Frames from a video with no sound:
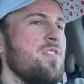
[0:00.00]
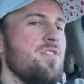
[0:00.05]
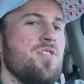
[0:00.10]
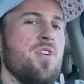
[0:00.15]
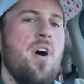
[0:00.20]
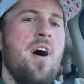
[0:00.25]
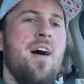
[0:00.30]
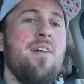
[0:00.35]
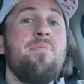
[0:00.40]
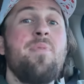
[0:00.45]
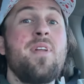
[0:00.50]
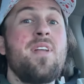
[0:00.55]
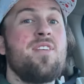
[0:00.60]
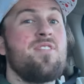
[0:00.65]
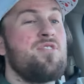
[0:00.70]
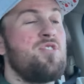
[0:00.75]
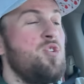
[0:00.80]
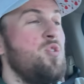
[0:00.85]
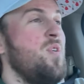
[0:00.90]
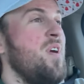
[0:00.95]
So I've been
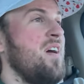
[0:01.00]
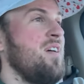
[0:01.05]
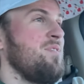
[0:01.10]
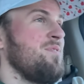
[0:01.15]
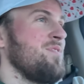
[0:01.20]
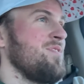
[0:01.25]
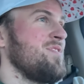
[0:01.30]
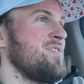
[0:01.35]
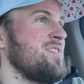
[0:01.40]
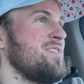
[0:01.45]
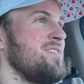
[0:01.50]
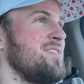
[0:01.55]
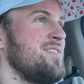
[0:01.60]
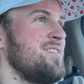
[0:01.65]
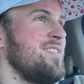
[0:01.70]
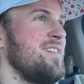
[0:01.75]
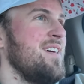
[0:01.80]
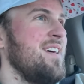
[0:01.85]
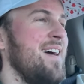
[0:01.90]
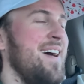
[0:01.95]
here two hours
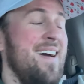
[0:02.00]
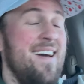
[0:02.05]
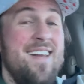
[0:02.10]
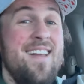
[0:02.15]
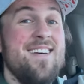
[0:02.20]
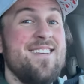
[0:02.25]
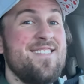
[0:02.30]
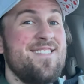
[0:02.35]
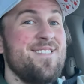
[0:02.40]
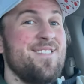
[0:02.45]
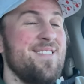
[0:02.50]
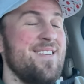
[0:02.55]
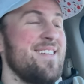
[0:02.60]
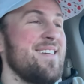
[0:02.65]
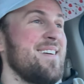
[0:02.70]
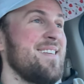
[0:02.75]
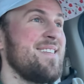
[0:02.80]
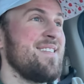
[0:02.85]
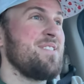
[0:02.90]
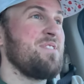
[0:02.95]
and I still need
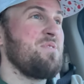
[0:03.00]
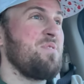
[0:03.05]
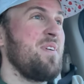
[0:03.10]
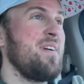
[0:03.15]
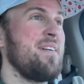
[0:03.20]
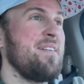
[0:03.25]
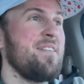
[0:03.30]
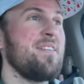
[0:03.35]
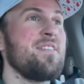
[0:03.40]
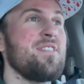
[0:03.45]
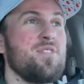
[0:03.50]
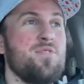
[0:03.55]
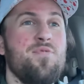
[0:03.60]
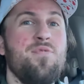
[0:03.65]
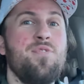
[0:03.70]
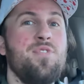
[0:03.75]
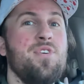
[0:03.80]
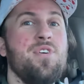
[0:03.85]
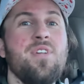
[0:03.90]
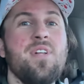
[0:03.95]
to get this trailer. It is
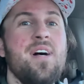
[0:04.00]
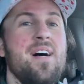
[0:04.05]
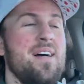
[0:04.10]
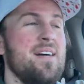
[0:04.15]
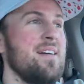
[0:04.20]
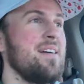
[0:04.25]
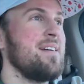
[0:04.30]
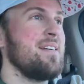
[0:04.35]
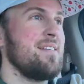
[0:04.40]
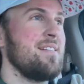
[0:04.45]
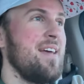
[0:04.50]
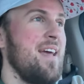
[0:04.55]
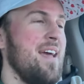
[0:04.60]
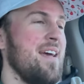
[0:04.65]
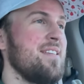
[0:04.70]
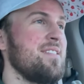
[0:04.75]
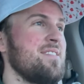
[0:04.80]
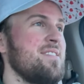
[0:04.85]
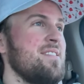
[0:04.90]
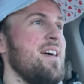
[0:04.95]
full. I
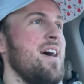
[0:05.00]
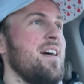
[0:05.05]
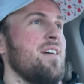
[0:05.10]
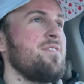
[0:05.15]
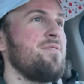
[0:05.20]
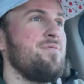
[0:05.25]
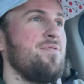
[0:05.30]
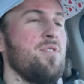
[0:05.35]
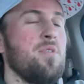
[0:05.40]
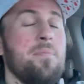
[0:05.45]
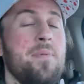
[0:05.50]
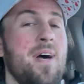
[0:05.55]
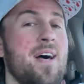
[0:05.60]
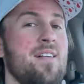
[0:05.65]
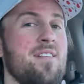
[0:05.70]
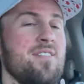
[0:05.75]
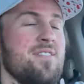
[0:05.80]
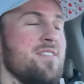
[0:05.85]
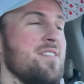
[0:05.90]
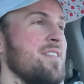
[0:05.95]
hand stacked four
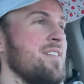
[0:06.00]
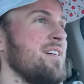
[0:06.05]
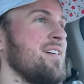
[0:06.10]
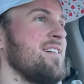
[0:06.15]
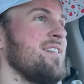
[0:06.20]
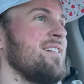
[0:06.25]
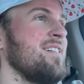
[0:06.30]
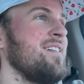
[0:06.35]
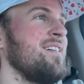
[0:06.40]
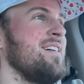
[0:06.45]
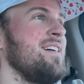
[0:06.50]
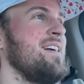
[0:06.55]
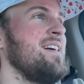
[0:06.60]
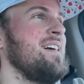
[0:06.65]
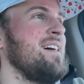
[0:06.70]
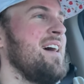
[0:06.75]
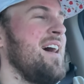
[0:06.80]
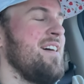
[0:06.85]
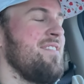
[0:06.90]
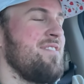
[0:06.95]
pallets in there.
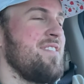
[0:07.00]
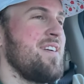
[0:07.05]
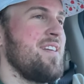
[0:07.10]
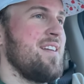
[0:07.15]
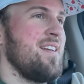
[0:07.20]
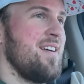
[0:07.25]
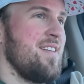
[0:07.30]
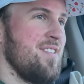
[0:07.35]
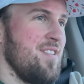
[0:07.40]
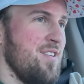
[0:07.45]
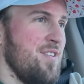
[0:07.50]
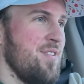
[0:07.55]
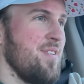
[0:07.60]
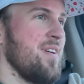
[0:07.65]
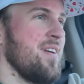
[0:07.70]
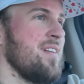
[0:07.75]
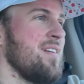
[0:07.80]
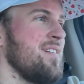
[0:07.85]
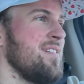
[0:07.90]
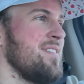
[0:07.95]
I have to get it
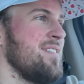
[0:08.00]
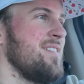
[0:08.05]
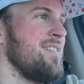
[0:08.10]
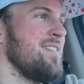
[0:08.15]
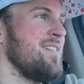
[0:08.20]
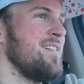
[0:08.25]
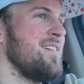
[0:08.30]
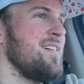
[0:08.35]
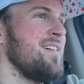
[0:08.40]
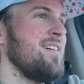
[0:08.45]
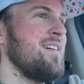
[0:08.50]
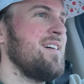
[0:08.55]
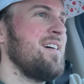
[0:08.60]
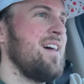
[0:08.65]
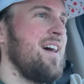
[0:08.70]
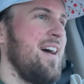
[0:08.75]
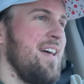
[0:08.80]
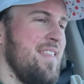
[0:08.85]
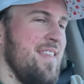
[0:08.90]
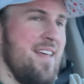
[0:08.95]
unloaded
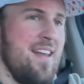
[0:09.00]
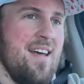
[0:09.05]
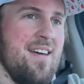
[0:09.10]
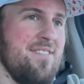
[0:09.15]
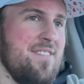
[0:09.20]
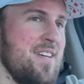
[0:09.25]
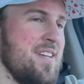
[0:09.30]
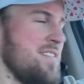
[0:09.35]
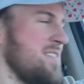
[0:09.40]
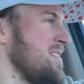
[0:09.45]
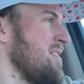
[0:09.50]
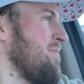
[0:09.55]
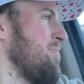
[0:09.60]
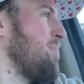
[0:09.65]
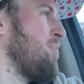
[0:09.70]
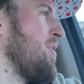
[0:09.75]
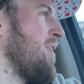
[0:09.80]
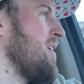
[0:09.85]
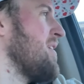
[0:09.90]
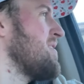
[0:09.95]
and then I have to get stuff
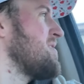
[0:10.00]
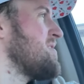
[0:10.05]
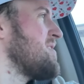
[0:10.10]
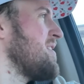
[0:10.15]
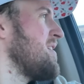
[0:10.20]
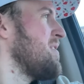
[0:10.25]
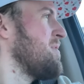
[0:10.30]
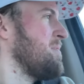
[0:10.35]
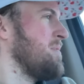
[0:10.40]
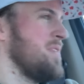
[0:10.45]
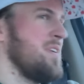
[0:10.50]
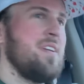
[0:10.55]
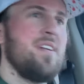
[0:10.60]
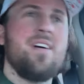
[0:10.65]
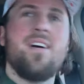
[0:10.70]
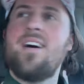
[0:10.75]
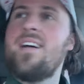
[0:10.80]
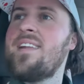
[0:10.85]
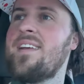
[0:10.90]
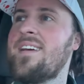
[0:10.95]
priced and
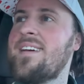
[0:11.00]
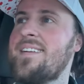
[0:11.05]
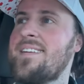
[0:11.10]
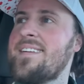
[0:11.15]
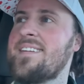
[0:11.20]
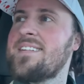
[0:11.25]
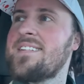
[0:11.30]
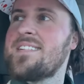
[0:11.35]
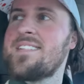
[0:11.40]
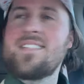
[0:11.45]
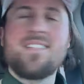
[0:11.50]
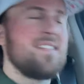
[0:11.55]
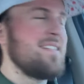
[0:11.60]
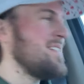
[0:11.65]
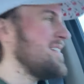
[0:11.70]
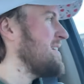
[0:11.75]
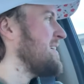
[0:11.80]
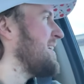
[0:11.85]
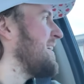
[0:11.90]
whatnot. It is,